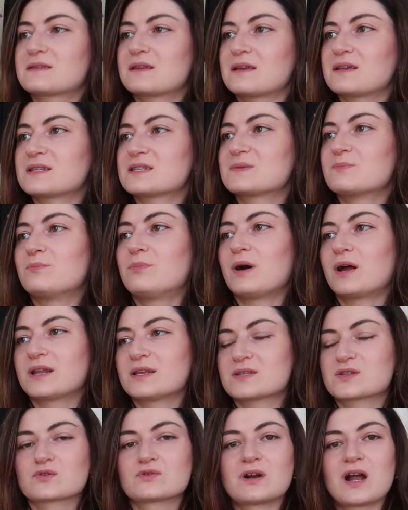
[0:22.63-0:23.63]
this
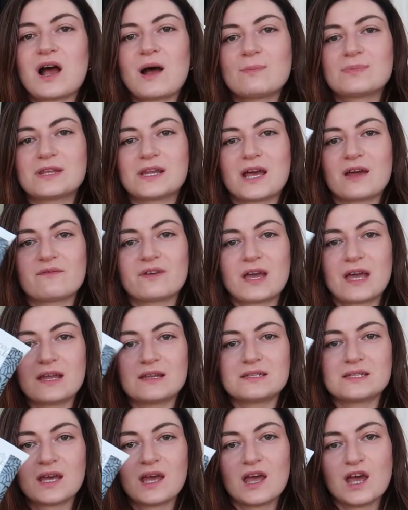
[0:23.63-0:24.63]
body scrub that I've
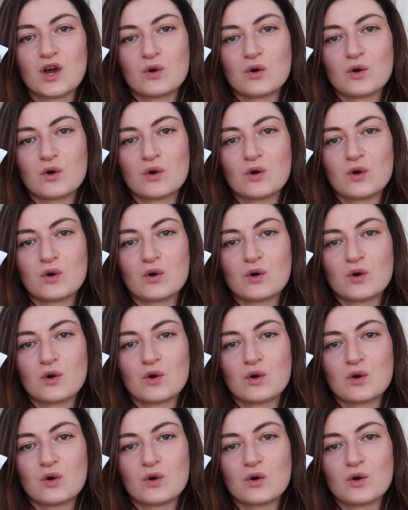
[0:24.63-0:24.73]
had